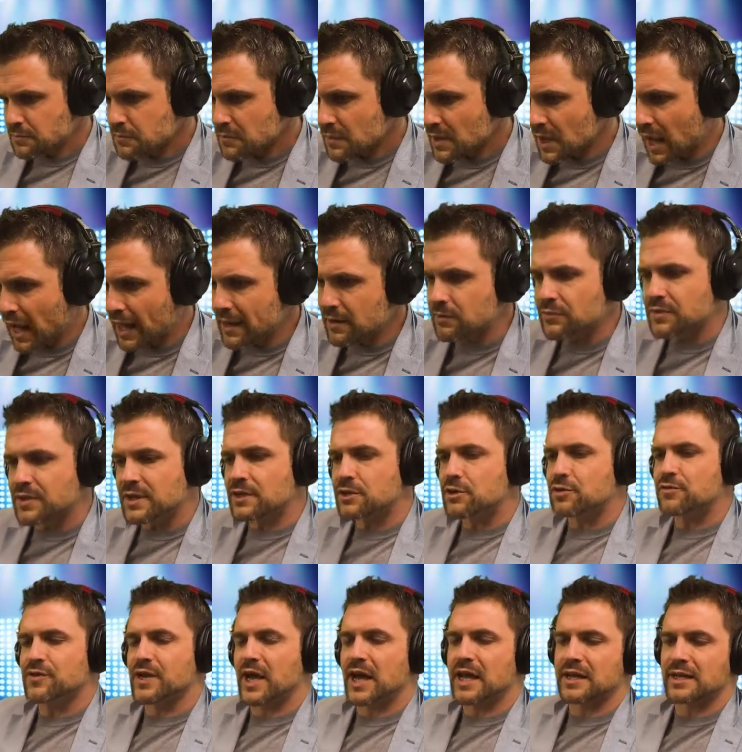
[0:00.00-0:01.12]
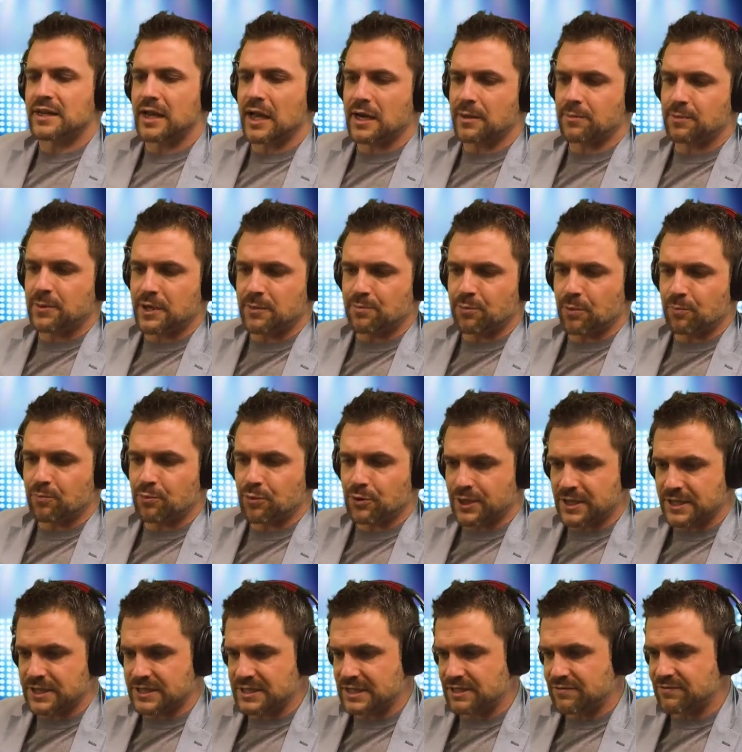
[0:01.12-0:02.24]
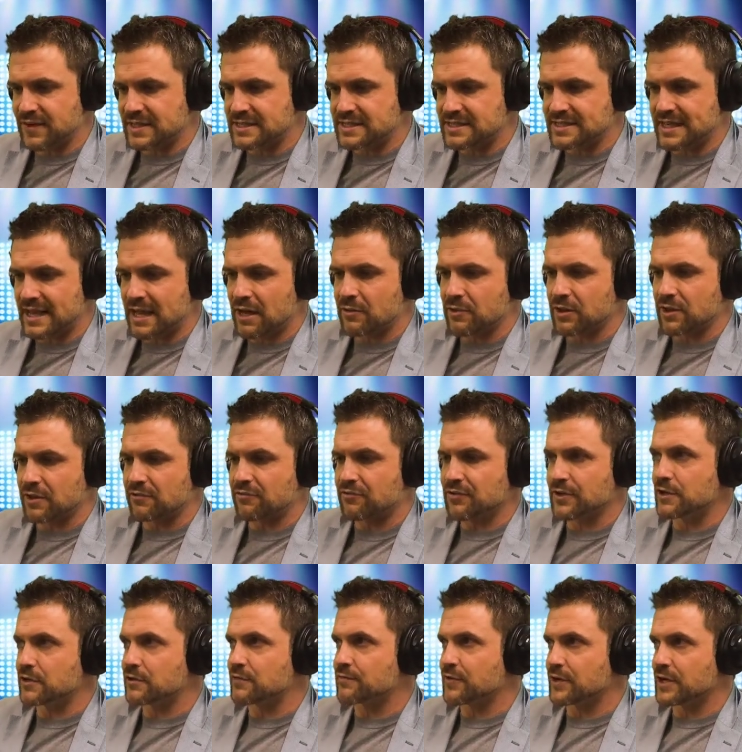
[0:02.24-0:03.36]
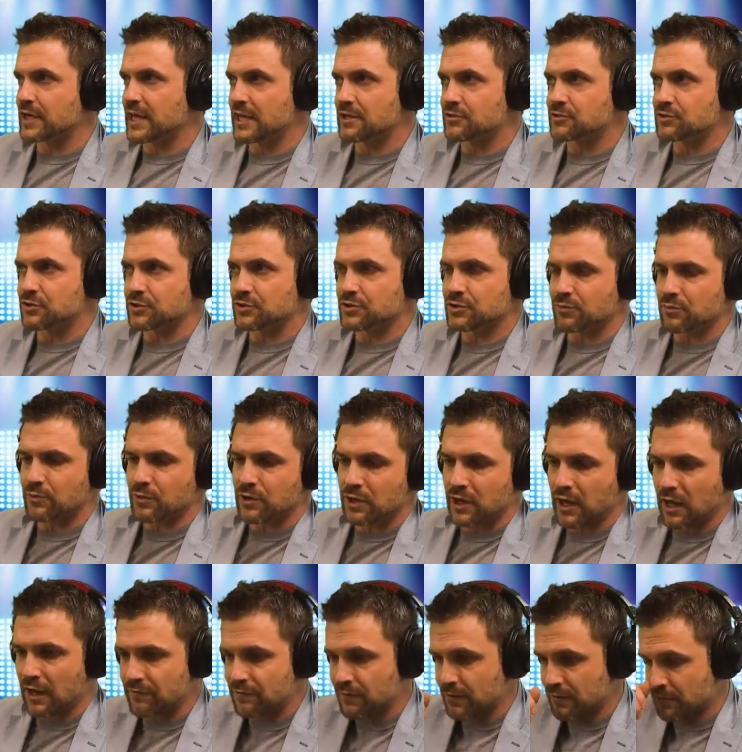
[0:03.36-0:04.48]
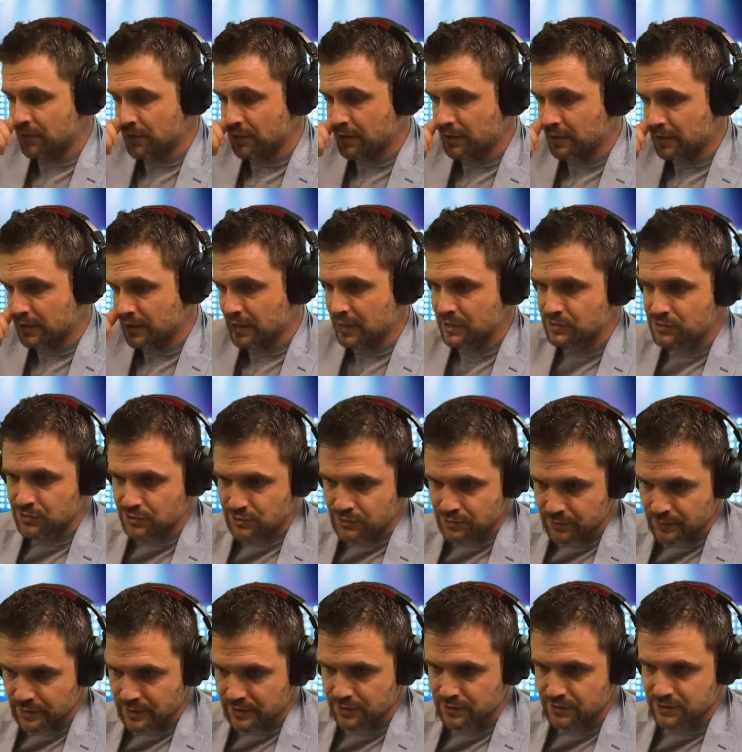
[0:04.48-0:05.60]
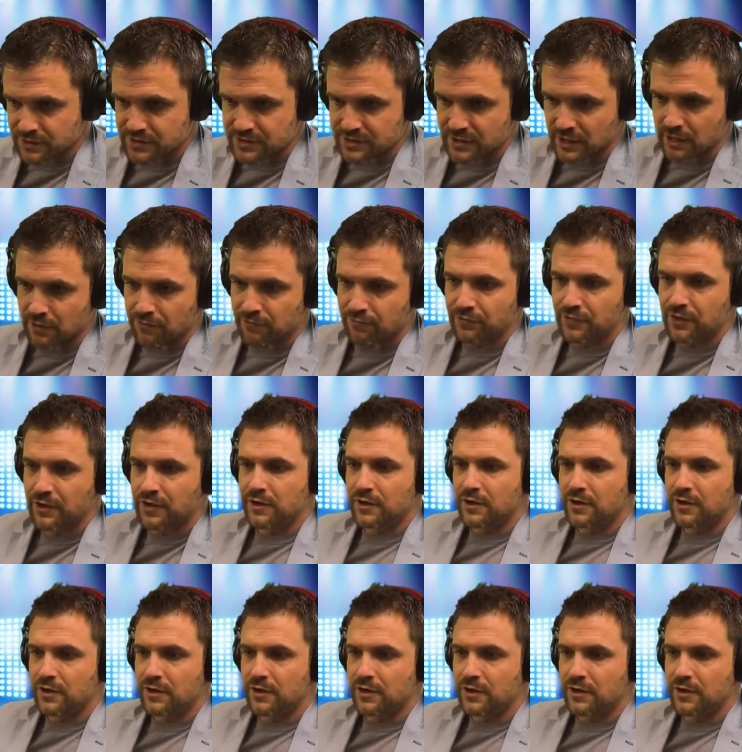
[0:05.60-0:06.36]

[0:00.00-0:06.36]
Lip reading: I don't think you've got a lot of people putting defense down on the field for Kestrel to work off of, other than Kestrel doing it herself.